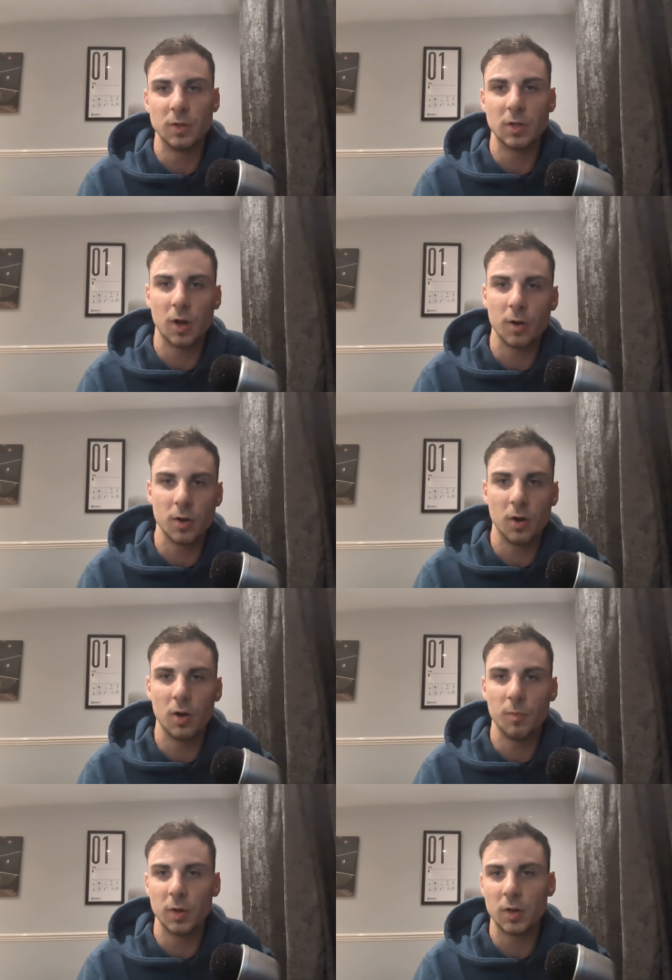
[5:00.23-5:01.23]
with the current
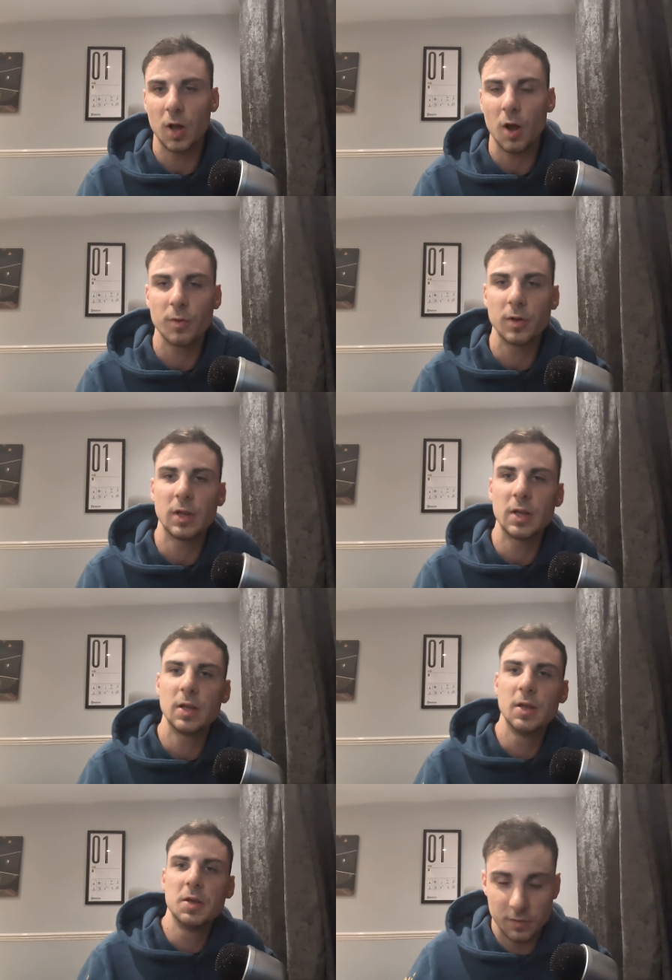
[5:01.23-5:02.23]
art, but
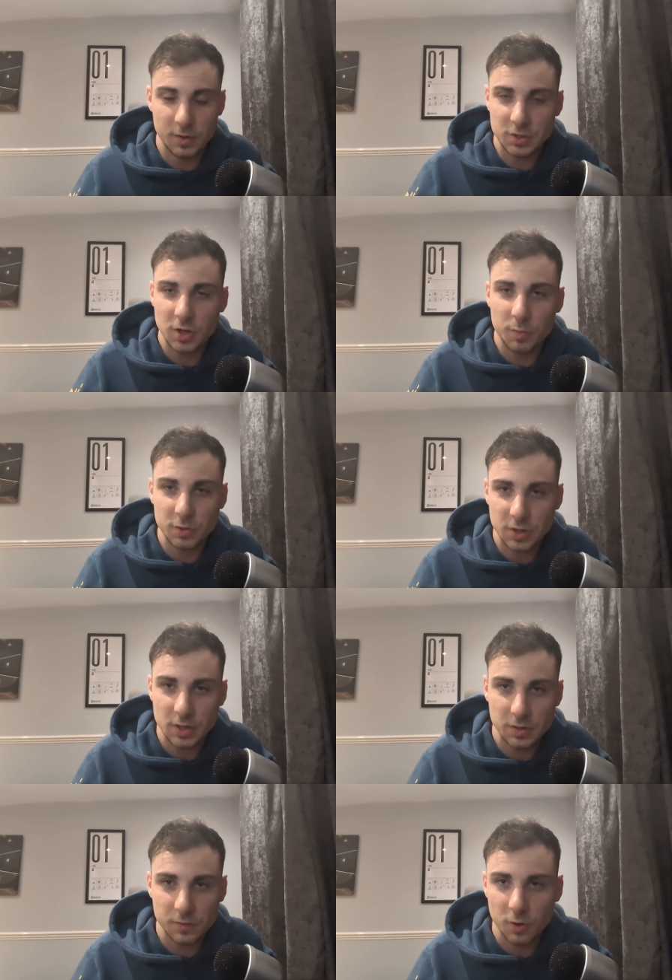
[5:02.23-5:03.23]
currently, from the sample
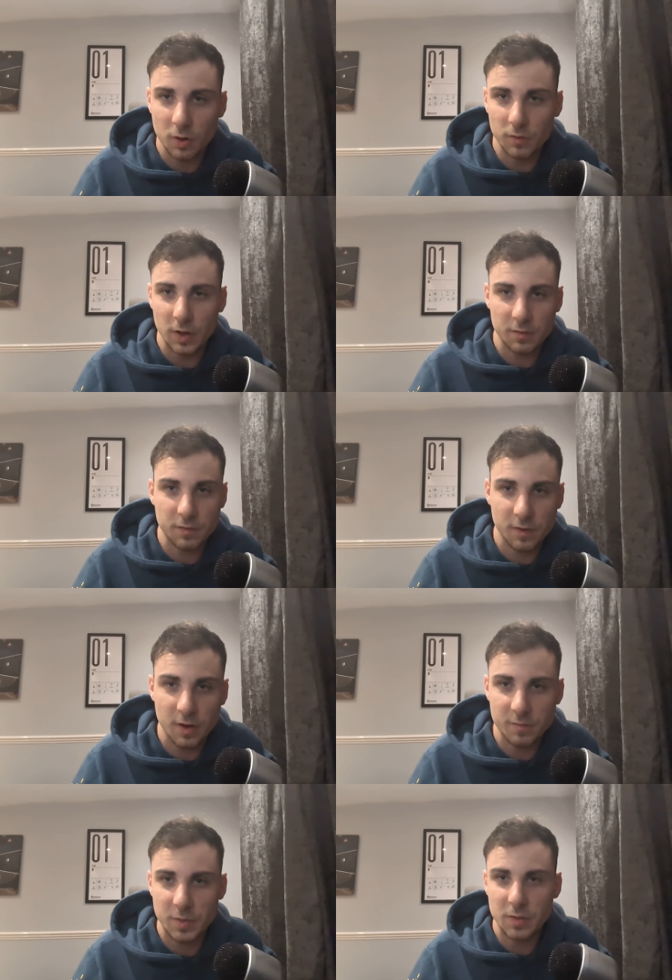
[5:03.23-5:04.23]
size I've got of like
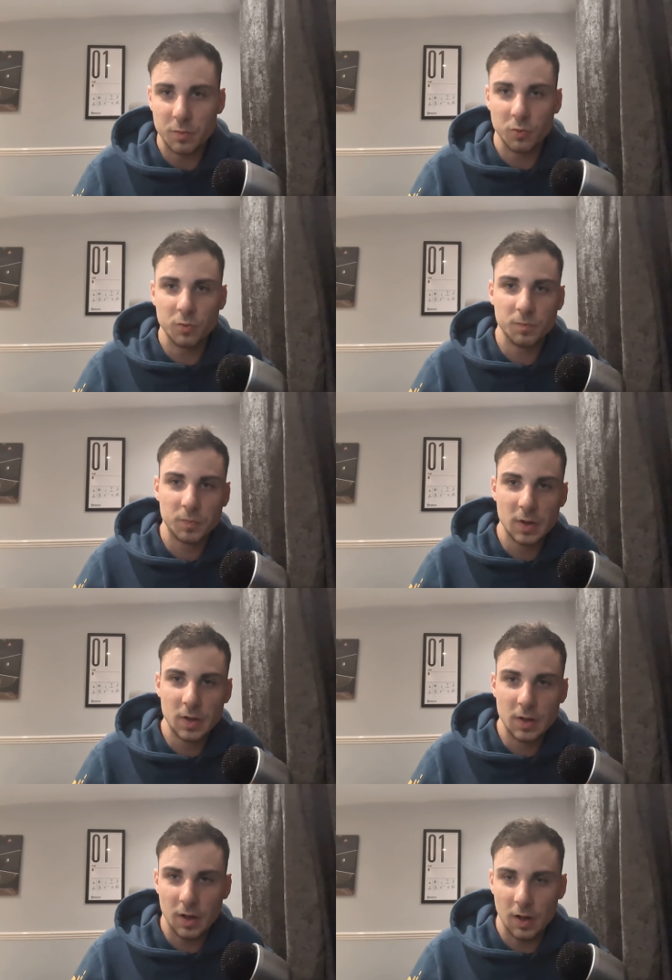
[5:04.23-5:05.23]
5 people,
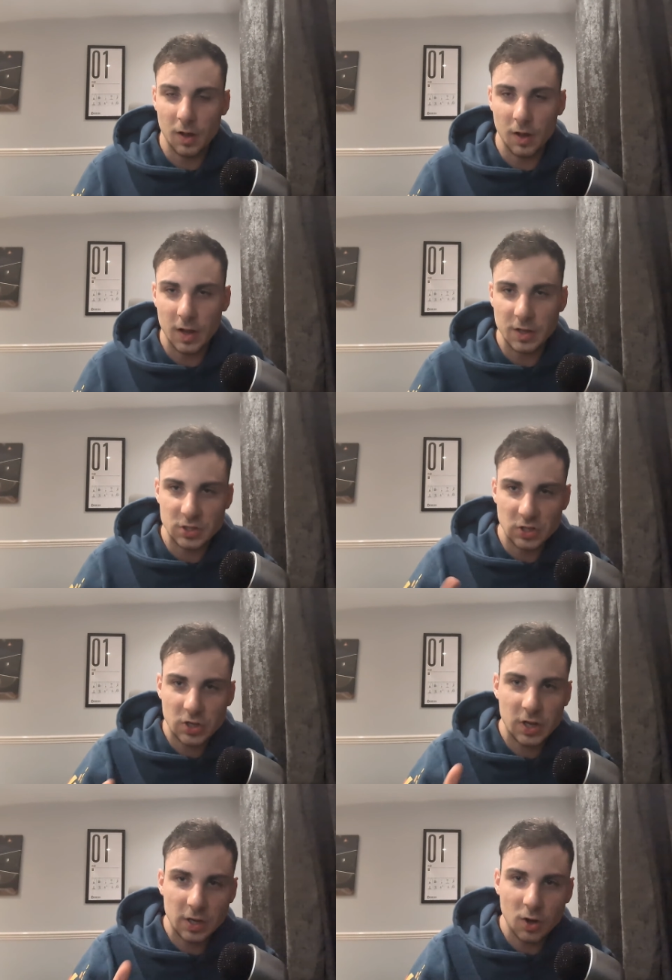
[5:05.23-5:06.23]
it's
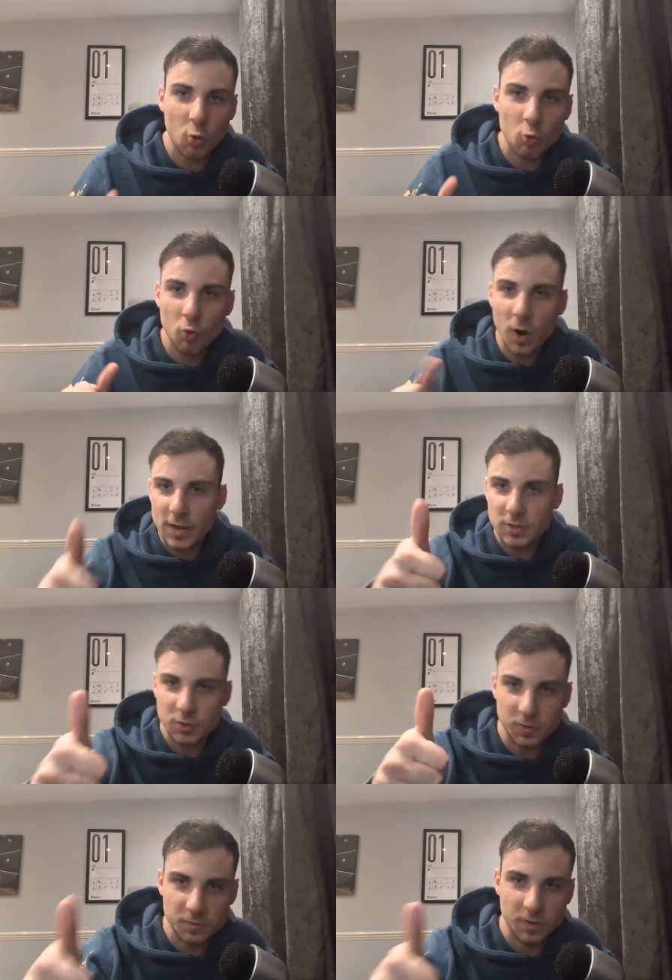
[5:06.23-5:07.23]
looking alright
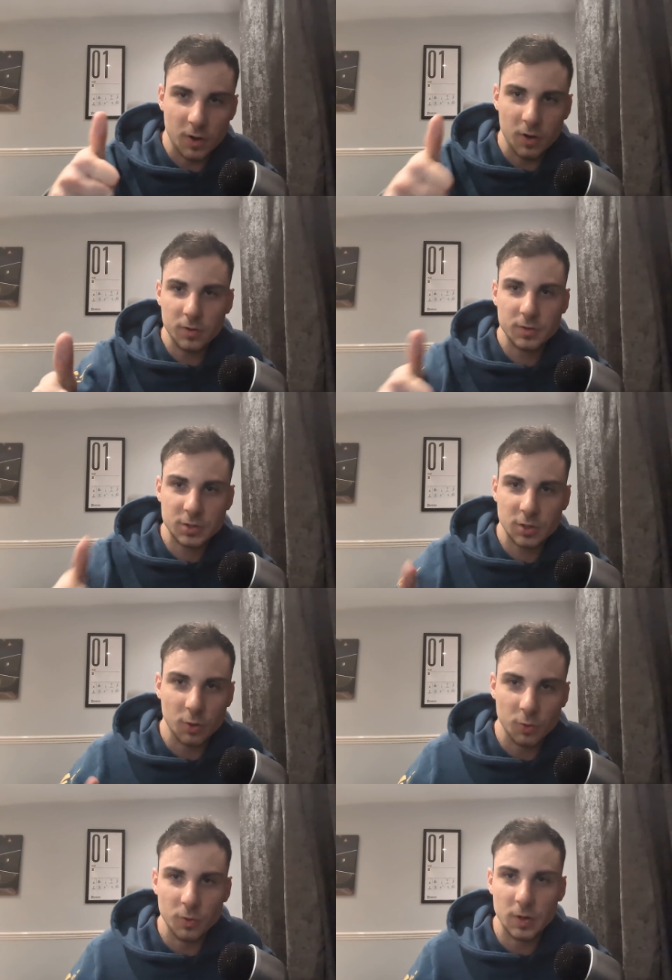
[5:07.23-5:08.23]
so far.
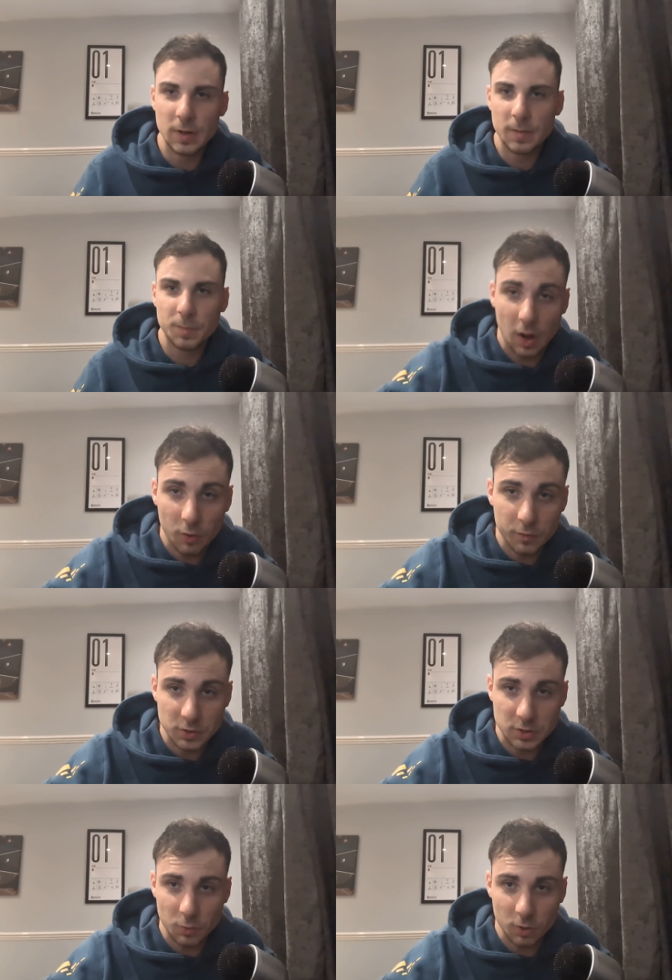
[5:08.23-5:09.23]
So I
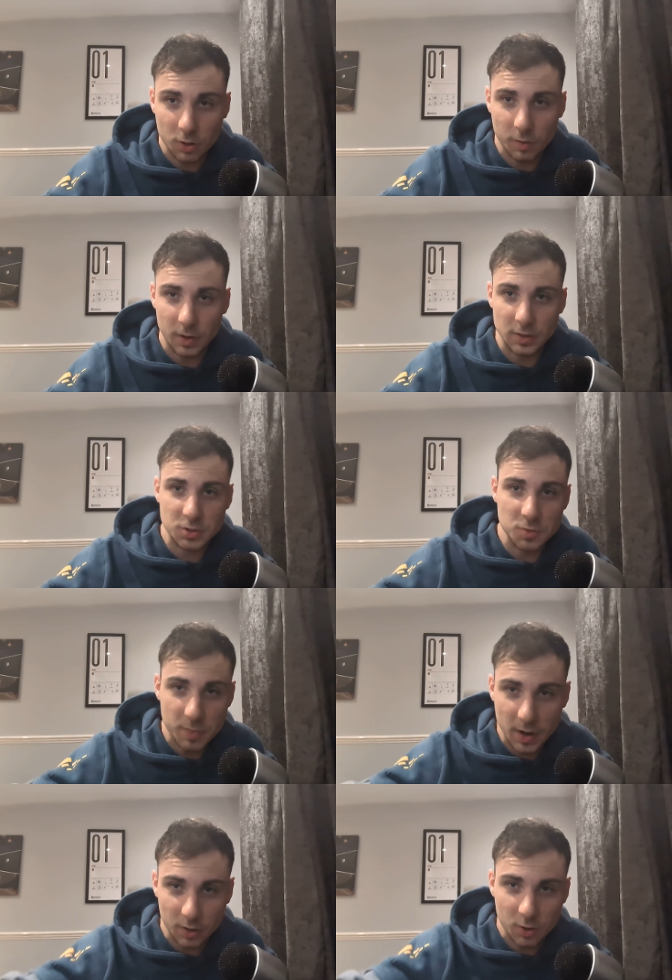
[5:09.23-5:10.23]
obviously want comments. You
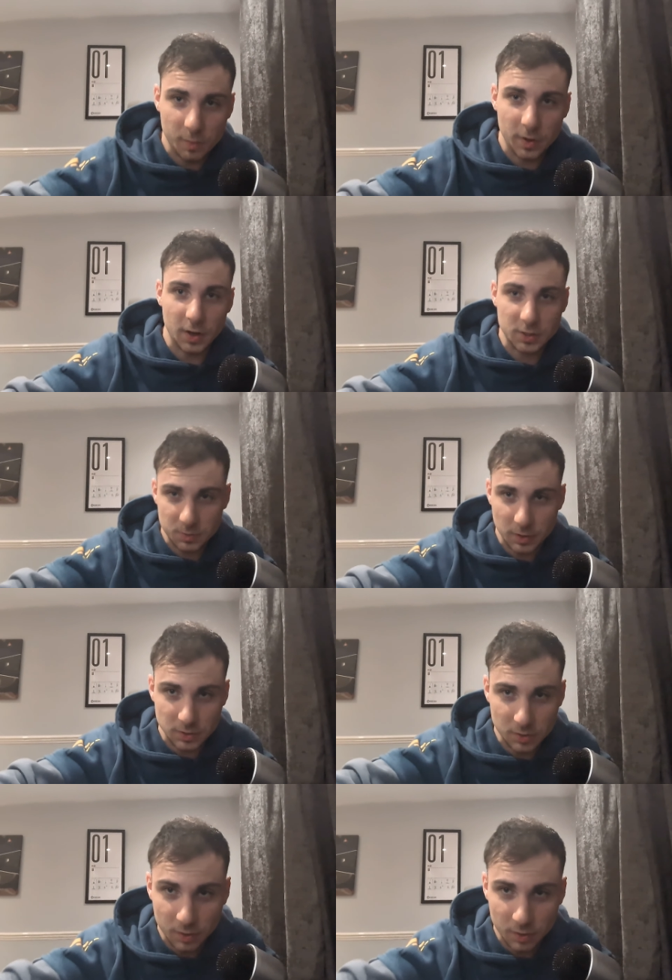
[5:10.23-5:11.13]
better comment, I swear to